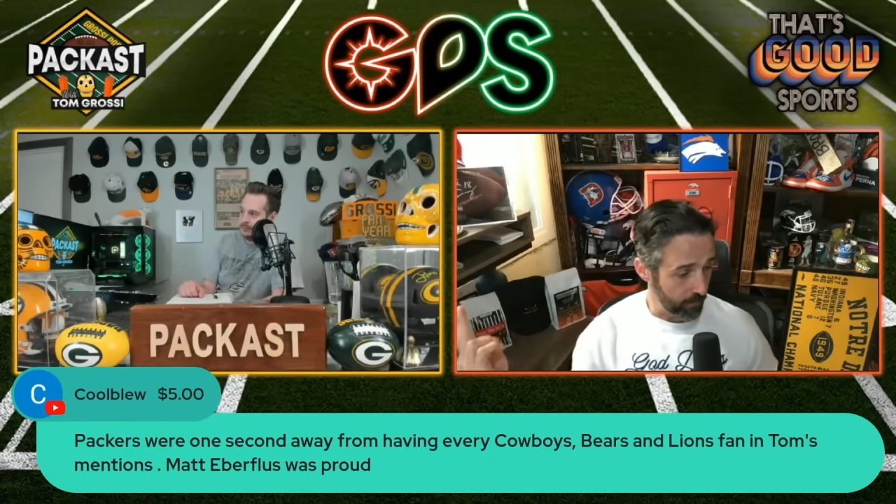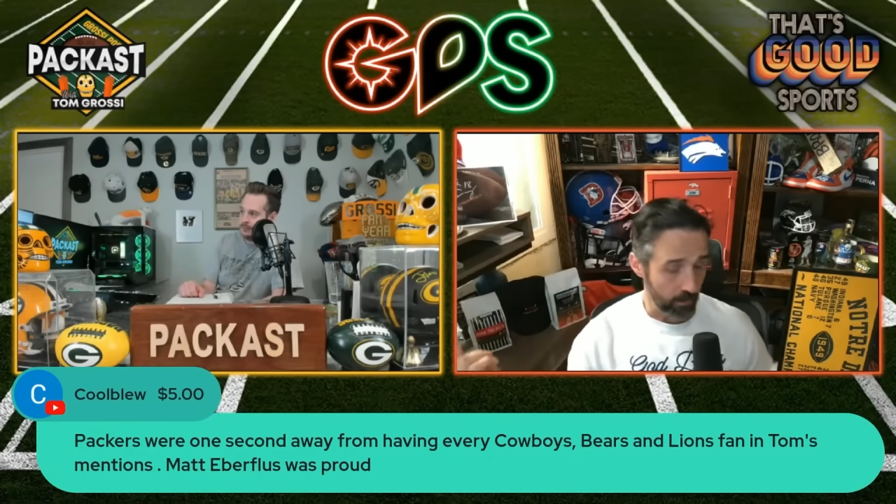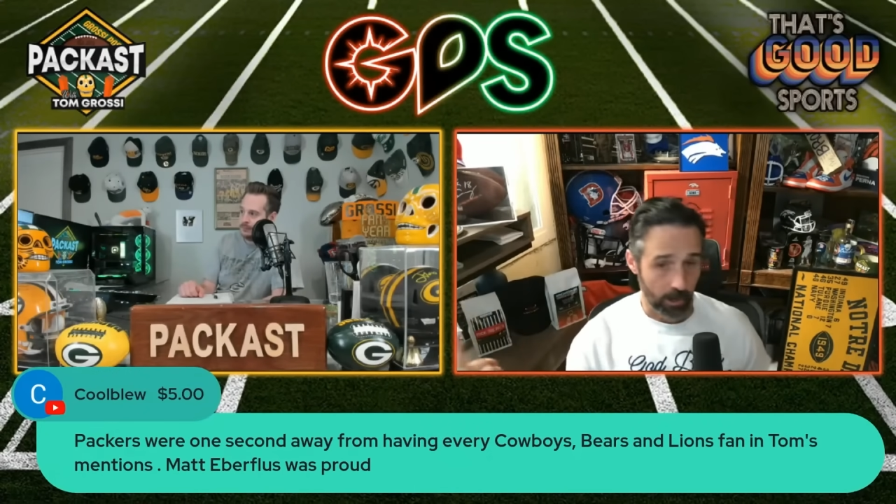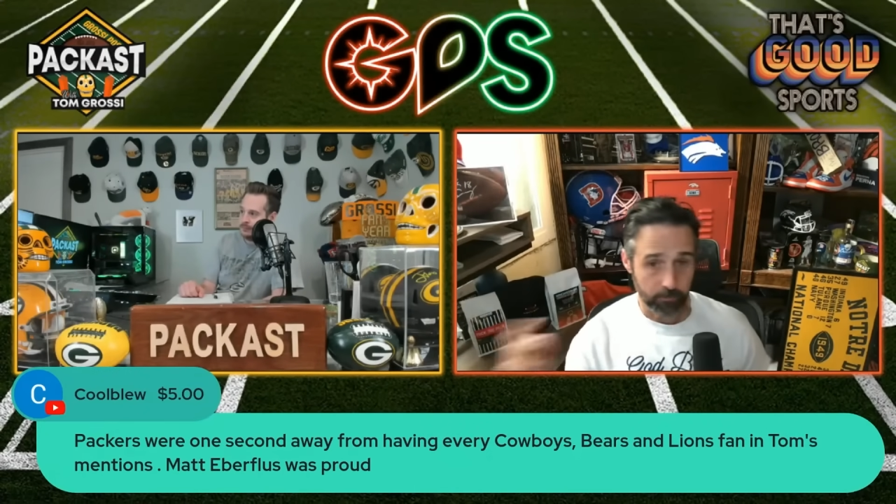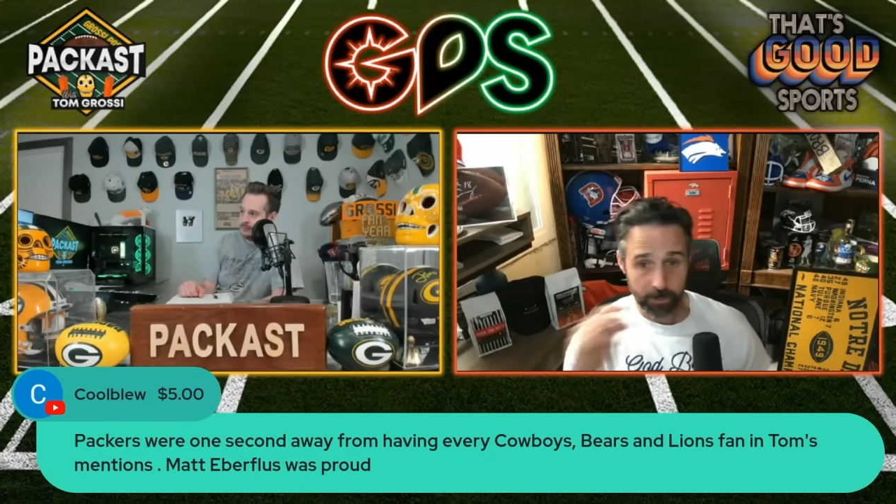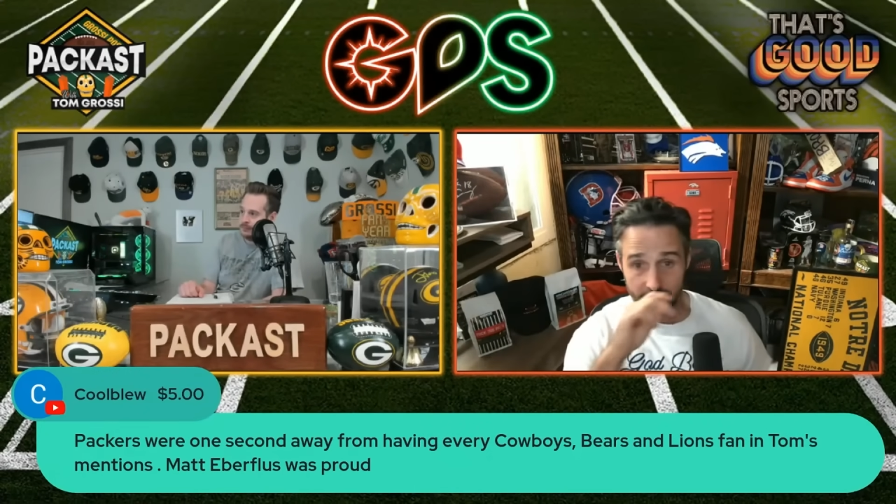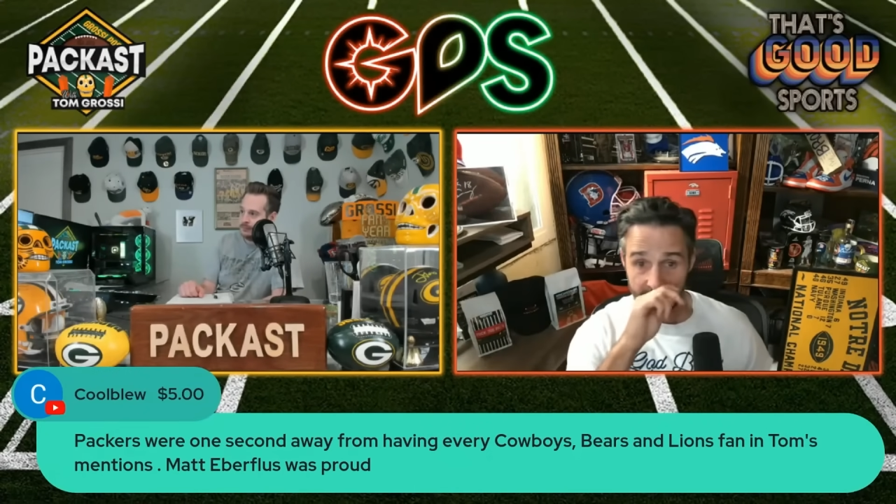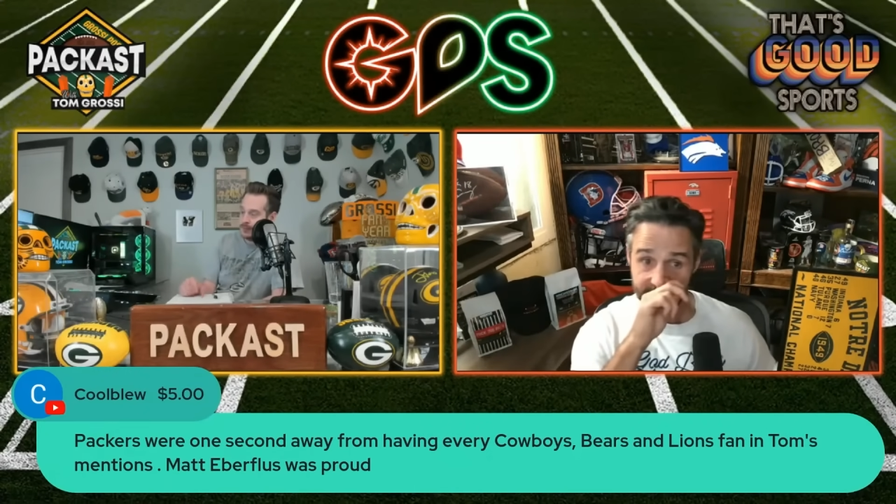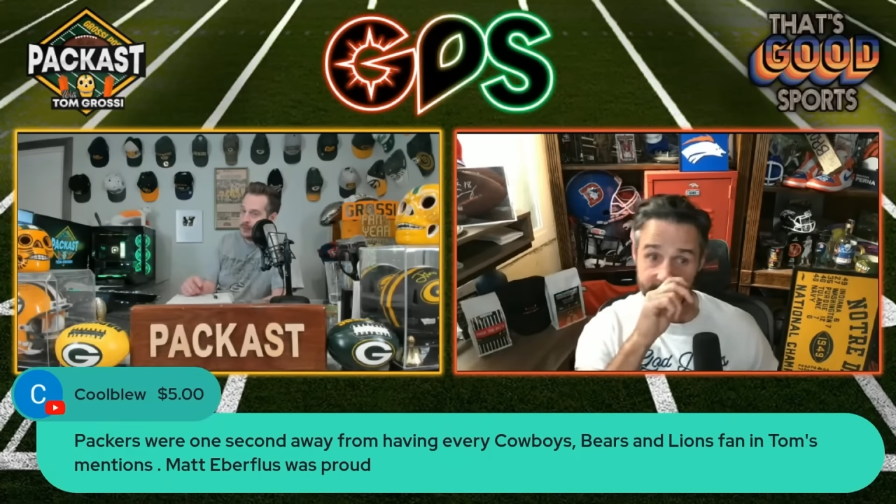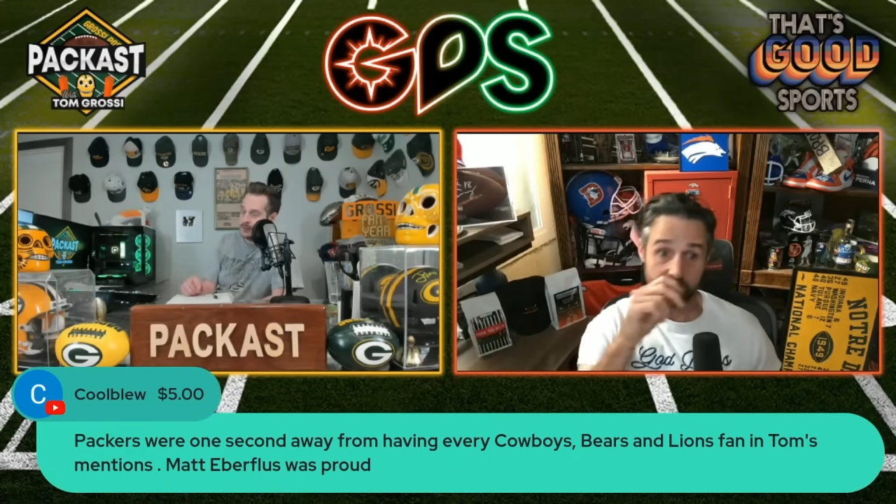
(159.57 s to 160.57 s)
their linemen
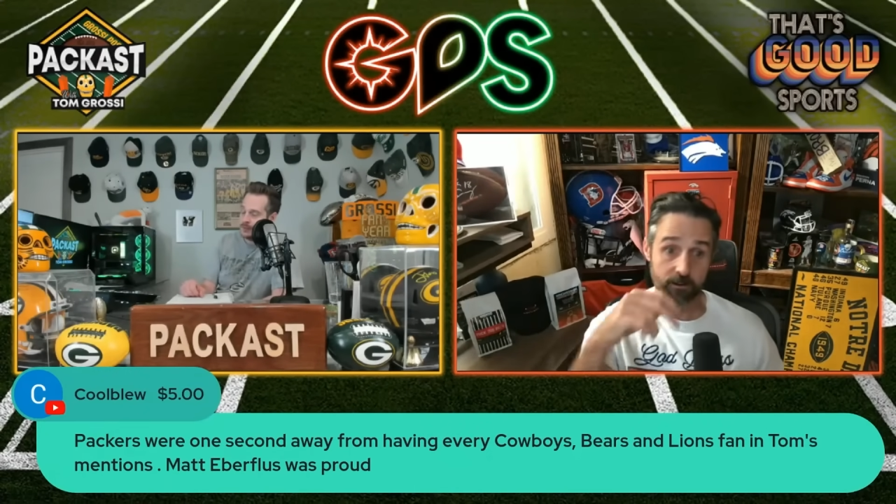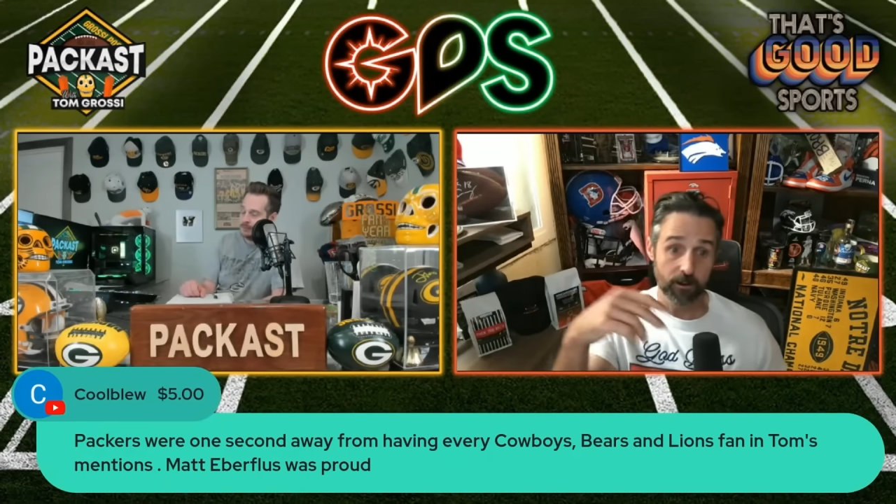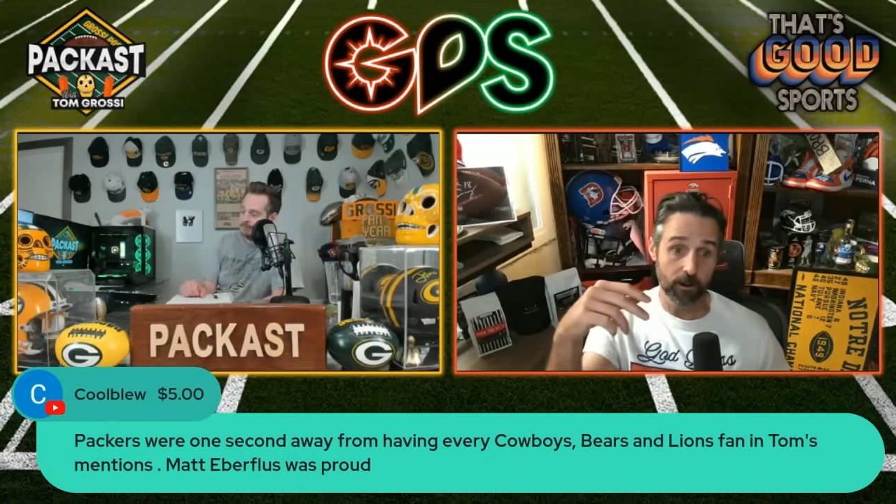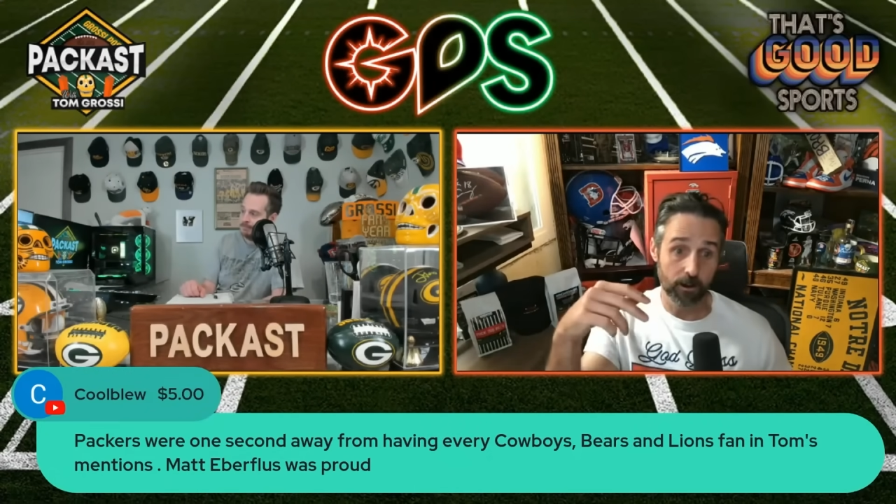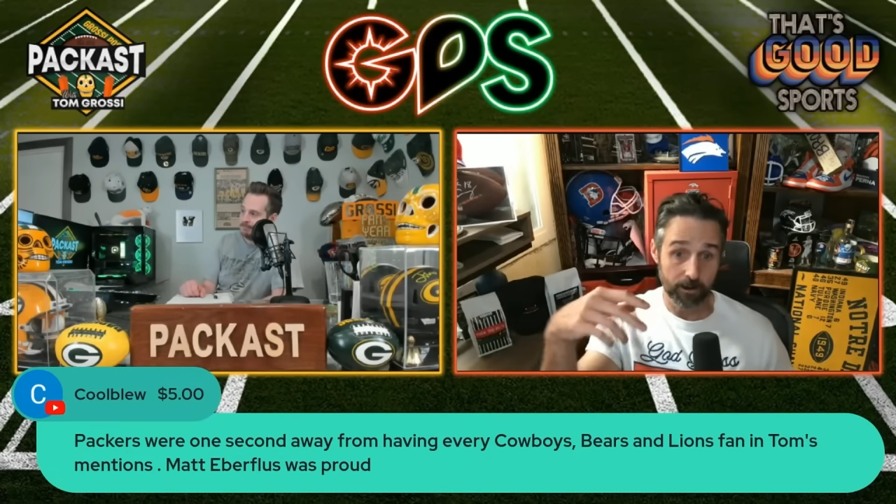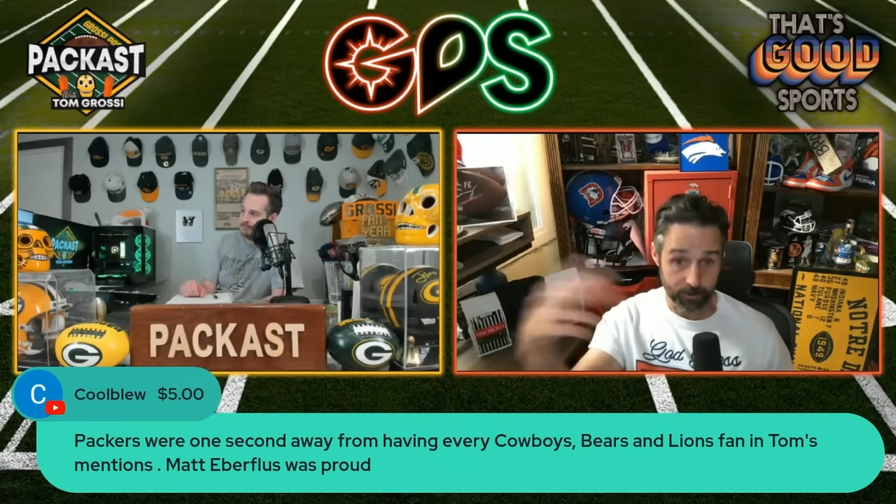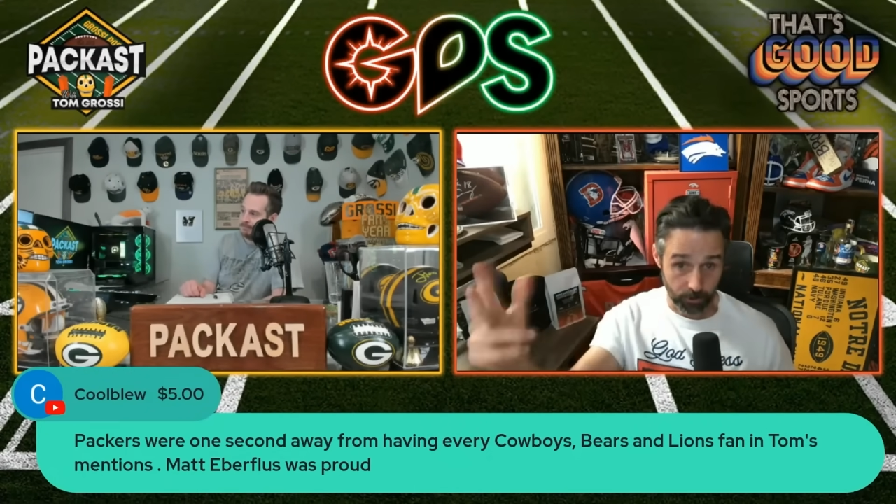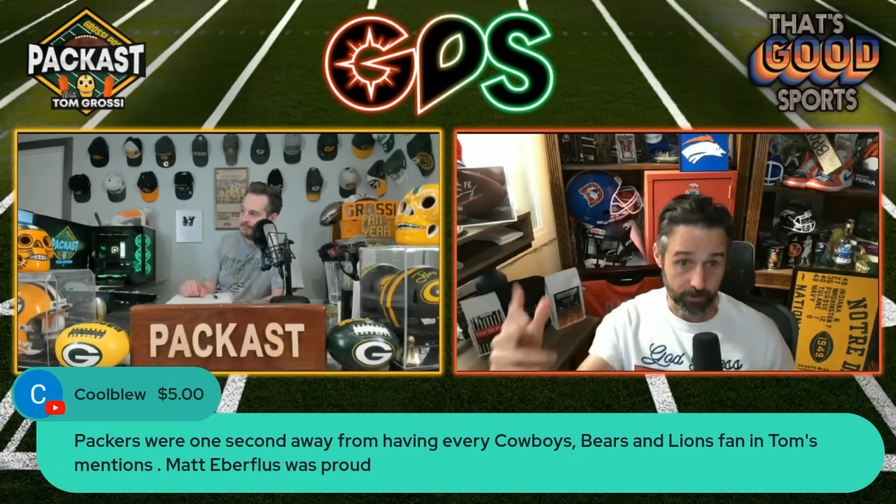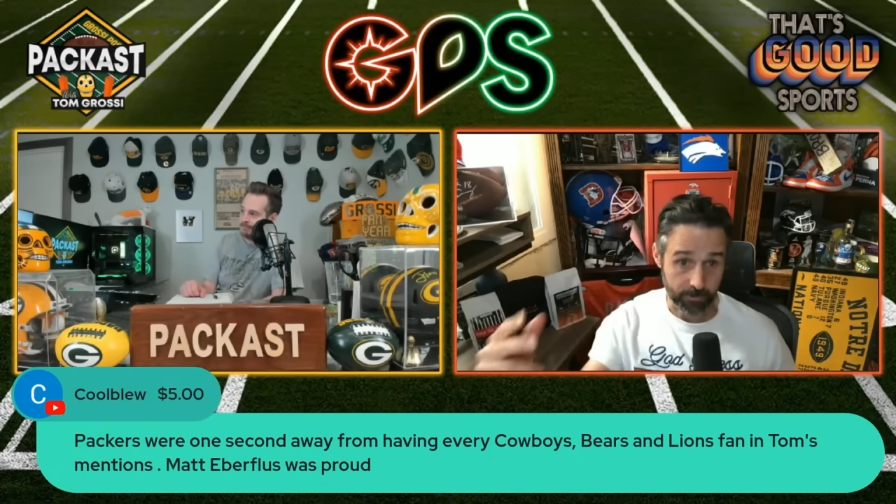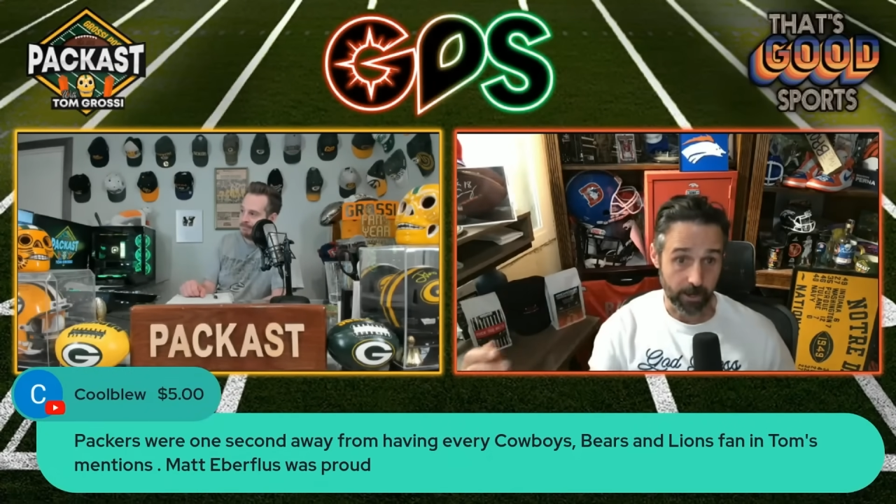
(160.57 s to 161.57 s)
left
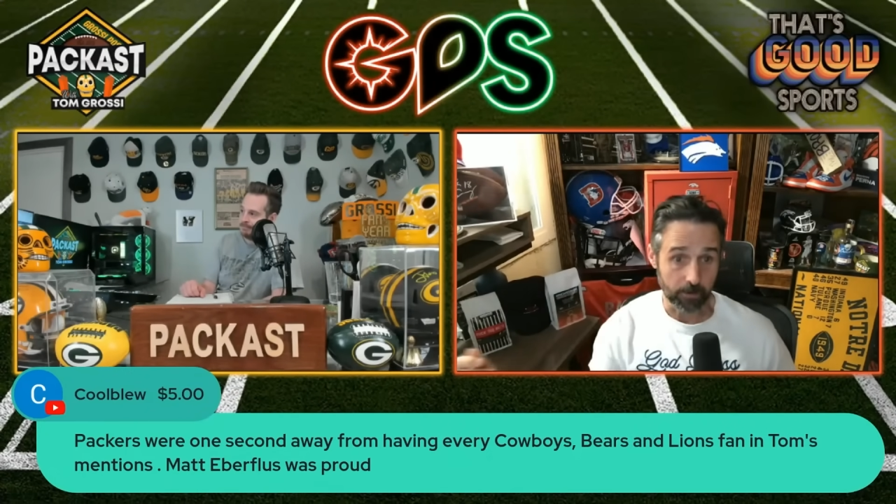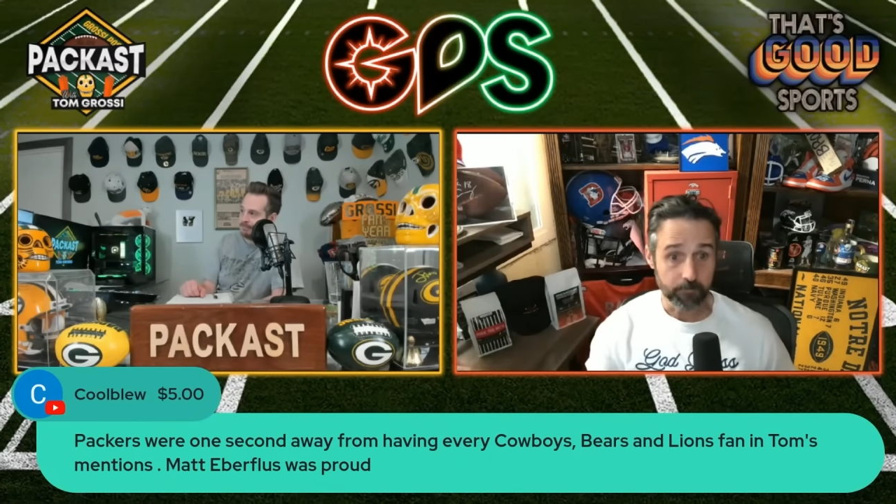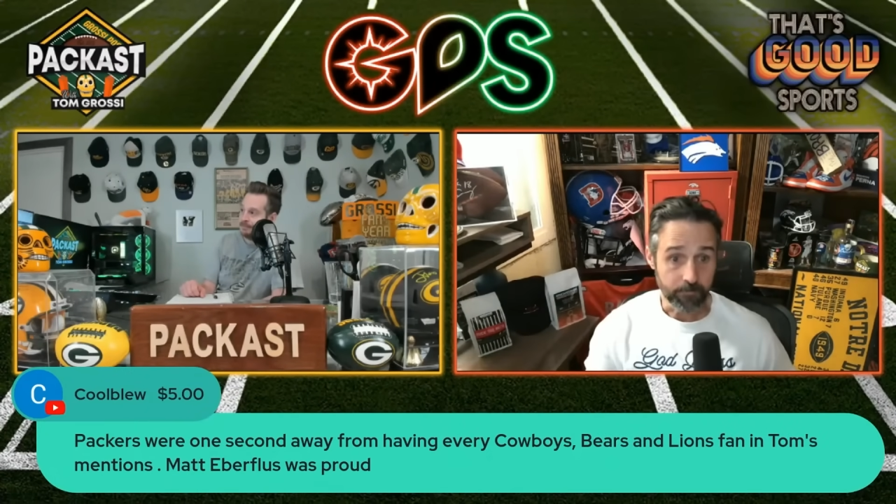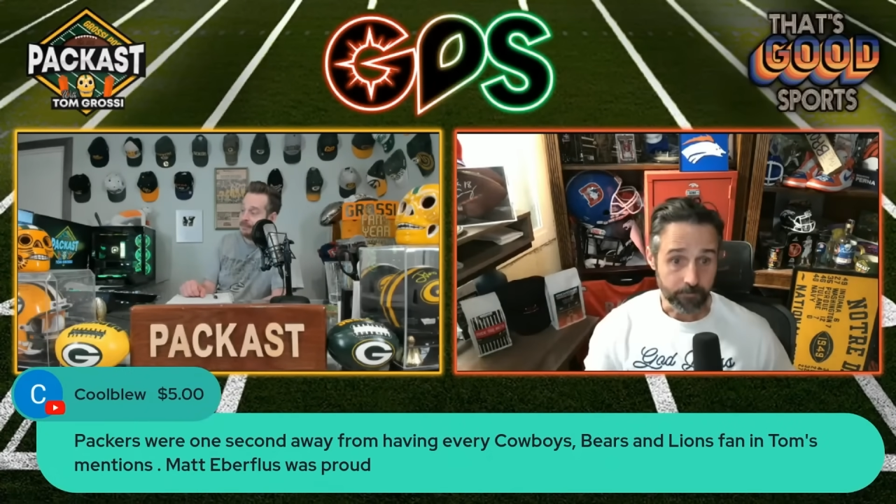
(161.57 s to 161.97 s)
during the game.